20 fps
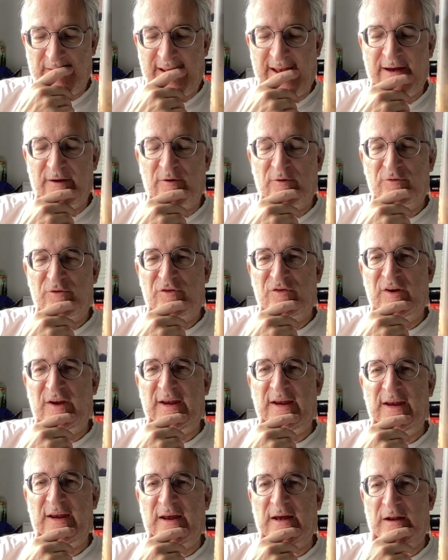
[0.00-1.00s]
how
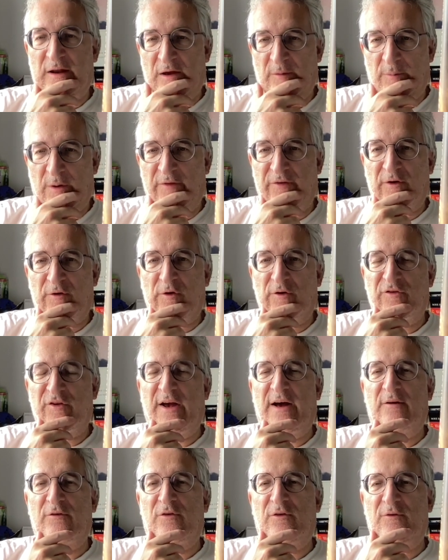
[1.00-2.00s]
she and her mother got
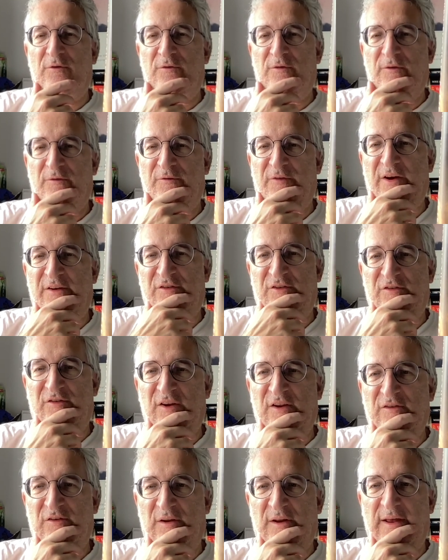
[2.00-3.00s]
out of fascist
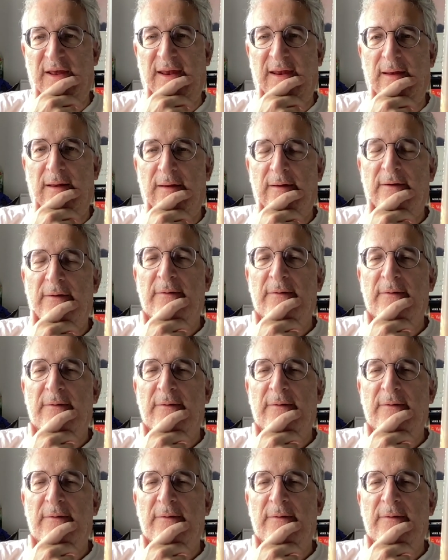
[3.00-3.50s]
Italy,